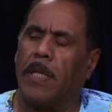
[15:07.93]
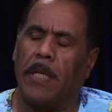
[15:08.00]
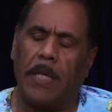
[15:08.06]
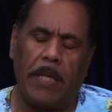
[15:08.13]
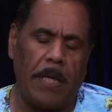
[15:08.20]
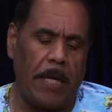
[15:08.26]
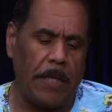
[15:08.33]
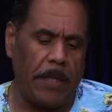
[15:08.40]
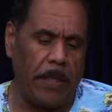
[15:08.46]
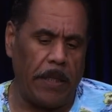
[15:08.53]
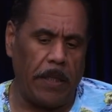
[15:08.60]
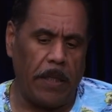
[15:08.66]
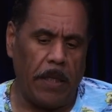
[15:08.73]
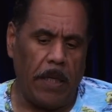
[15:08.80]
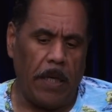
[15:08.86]
And I think
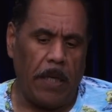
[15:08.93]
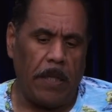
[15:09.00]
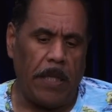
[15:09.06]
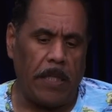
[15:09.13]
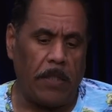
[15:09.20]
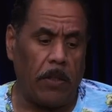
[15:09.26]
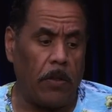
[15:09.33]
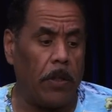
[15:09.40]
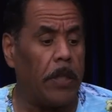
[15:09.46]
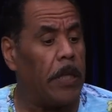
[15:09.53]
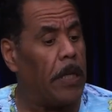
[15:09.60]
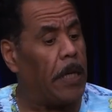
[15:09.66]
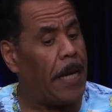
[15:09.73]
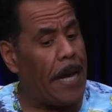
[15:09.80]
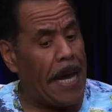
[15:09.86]
that's a good
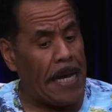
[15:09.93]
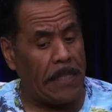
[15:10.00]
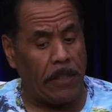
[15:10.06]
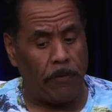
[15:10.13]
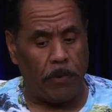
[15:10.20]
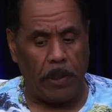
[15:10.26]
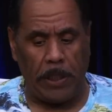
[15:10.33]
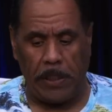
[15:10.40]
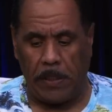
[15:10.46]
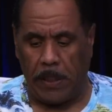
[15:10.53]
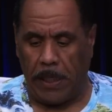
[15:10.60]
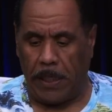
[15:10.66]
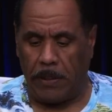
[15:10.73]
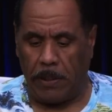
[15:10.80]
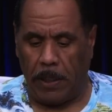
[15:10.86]
thing. As it relates to
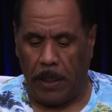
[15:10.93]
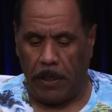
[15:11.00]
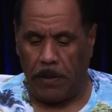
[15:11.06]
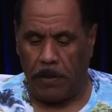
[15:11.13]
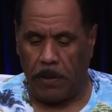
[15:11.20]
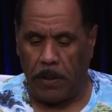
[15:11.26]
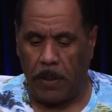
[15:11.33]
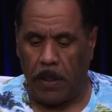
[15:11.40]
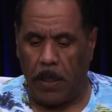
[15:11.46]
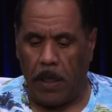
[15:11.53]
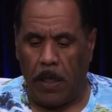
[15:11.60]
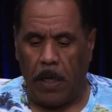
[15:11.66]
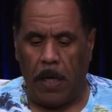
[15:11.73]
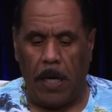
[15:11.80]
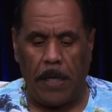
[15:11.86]
education,
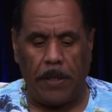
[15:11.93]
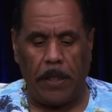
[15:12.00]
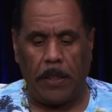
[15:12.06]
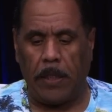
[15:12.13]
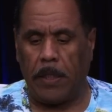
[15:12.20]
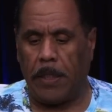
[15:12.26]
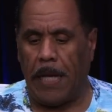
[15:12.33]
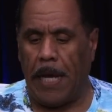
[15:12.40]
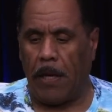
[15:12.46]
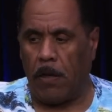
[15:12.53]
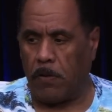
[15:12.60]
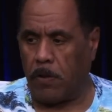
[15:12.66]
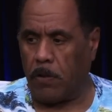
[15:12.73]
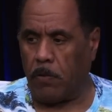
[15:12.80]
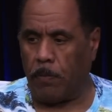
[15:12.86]
I think that
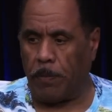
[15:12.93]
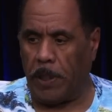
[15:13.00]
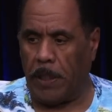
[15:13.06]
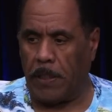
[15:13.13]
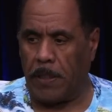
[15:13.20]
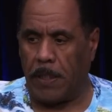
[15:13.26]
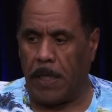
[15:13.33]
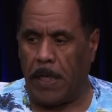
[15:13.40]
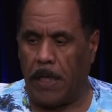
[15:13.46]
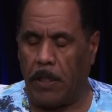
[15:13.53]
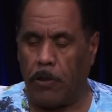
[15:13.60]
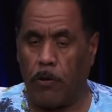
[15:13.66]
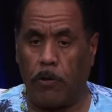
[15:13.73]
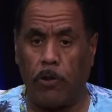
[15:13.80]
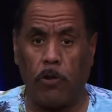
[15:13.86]
also means that
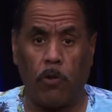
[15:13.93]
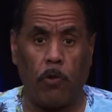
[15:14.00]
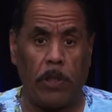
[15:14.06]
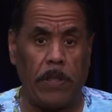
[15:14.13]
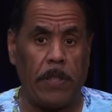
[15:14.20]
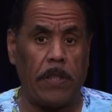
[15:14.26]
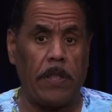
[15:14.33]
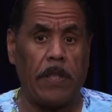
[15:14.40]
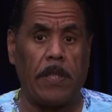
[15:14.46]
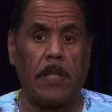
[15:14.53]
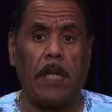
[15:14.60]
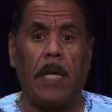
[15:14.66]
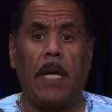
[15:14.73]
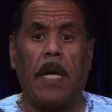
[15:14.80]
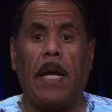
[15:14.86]
your choices
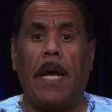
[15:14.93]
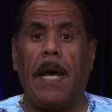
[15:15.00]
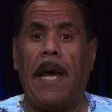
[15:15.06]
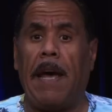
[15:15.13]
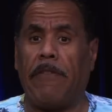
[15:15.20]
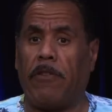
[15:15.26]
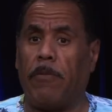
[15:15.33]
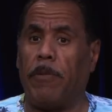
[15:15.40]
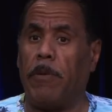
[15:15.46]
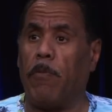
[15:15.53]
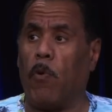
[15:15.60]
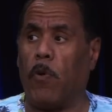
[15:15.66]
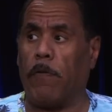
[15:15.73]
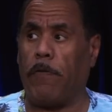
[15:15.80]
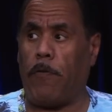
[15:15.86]
have to be
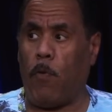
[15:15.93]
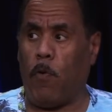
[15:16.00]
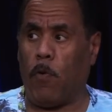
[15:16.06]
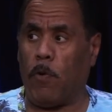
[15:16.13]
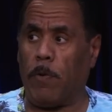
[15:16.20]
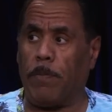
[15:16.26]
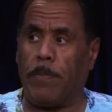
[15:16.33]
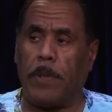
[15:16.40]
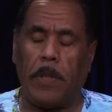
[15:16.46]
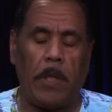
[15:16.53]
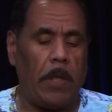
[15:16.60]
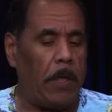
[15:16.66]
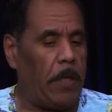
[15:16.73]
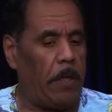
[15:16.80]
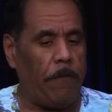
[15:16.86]
more informed.
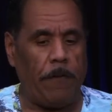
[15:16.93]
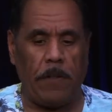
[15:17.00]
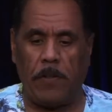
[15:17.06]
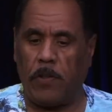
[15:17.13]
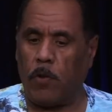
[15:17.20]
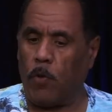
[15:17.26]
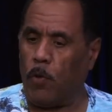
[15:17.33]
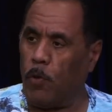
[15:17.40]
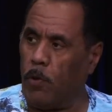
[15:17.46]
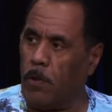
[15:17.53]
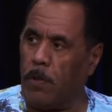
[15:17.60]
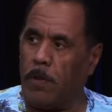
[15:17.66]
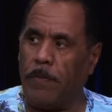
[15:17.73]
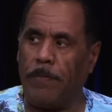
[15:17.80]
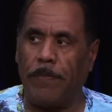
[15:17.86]
If it's
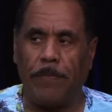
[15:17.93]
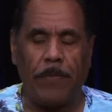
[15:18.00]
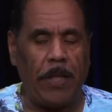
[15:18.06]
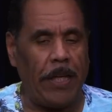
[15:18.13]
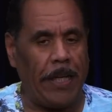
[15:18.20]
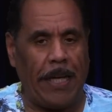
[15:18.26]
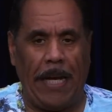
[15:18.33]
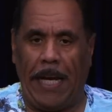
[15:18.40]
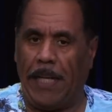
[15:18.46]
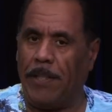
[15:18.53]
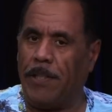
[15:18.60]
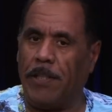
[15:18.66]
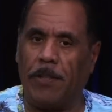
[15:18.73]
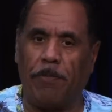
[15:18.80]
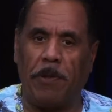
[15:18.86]
school, It can't
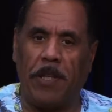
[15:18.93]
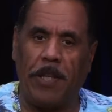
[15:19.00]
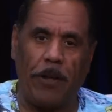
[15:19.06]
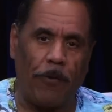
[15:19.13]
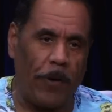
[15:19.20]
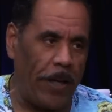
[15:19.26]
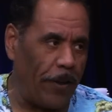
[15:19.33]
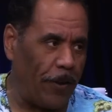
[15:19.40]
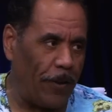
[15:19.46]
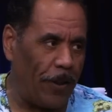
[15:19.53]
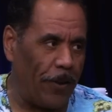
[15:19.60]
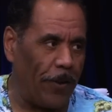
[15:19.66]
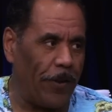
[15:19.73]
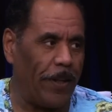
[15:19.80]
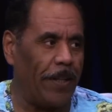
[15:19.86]
just be theoretical
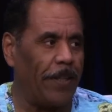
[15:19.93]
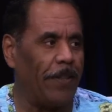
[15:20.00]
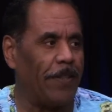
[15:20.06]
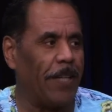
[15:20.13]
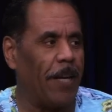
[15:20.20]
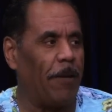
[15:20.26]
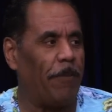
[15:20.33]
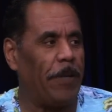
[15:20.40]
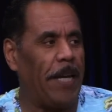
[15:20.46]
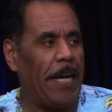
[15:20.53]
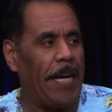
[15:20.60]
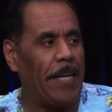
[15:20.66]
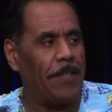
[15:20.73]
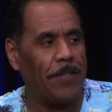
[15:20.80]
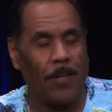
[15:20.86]
learning. There's got to be
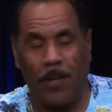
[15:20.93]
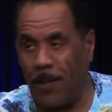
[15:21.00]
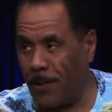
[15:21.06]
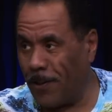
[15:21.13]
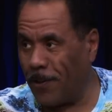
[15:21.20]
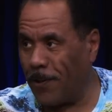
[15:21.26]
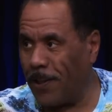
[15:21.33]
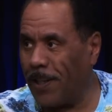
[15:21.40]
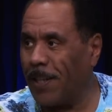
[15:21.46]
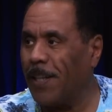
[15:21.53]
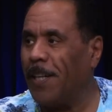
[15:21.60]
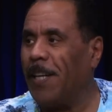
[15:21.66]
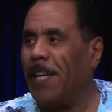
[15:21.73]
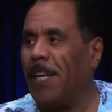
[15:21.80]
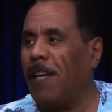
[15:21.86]
hands-on learning.
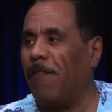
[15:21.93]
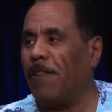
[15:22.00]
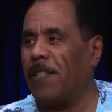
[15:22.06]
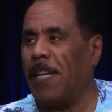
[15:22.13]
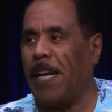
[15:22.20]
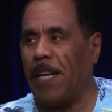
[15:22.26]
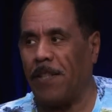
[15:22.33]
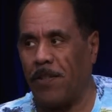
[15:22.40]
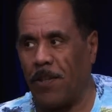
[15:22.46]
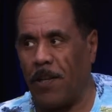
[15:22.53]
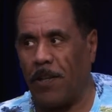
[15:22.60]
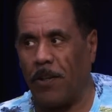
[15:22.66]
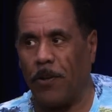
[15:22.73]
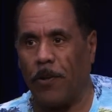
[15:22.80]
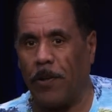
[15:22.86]
If it's
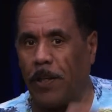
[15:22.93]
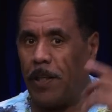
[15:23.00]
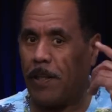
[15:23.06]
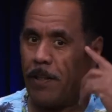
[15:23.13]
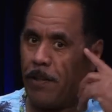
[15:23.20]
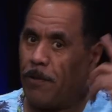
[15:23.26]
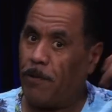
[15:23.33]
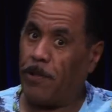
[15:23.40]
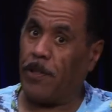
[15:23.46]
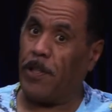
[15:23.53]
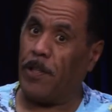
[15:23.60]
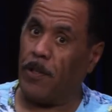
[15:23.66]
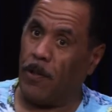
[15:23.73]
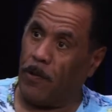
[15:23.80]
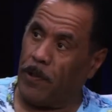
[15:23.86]
hands-on learning, you should
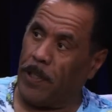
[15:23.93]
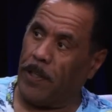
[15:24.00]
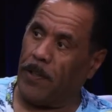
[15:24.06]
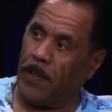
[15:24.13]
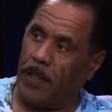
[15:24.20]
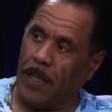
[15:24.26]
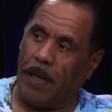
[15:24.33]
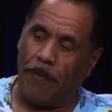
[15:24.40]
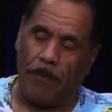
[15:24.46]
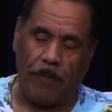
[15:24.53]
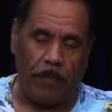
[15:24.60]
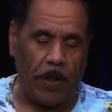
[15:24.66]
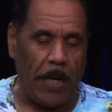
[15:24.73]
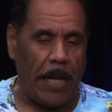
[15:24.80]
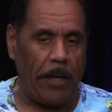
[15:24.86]
know the other thing. I
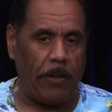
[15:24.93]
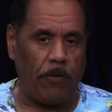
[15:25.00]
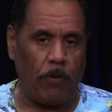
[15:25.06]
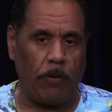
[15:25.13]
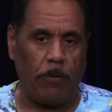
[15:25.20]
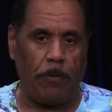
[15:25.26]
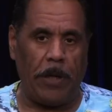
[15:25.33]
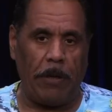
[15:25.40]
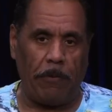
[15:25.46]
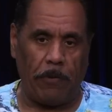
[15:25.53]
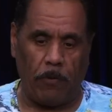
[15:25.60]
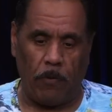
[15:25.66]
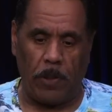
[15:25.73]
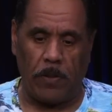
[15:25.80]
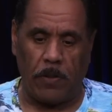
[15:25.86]
got into a debate with
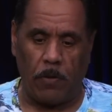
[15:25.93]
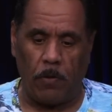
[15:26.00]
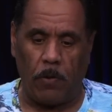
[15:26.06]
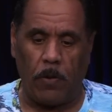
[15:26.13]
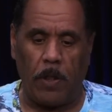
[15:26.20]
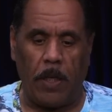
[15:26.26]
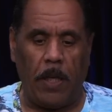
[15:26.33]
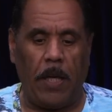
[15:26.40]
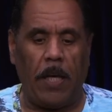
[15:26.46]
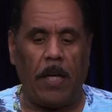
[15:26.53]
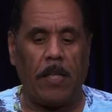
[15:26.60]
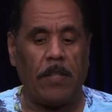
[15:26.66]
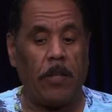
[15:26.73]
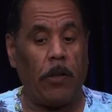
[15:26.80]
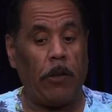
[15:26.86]
one school
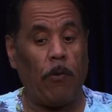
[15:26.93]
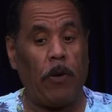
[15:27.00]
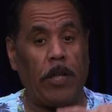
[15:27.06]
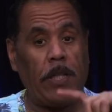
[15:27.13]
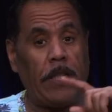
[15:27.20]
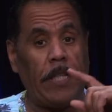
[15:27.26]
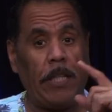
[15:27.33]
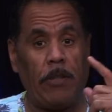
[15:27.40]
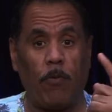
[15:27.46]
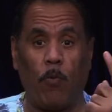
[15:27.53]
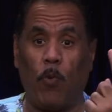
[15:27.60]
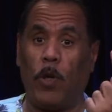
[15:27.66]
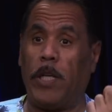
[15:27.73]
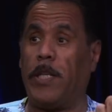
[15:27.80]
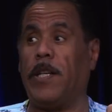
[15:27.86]
because they only wanted to teach
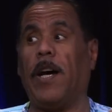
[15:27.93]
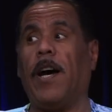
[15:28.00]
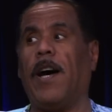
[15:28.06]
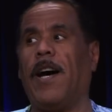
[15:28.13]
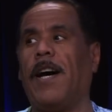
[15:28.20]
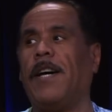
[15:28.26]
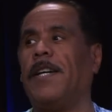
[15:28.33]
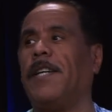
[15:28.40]
one DAW.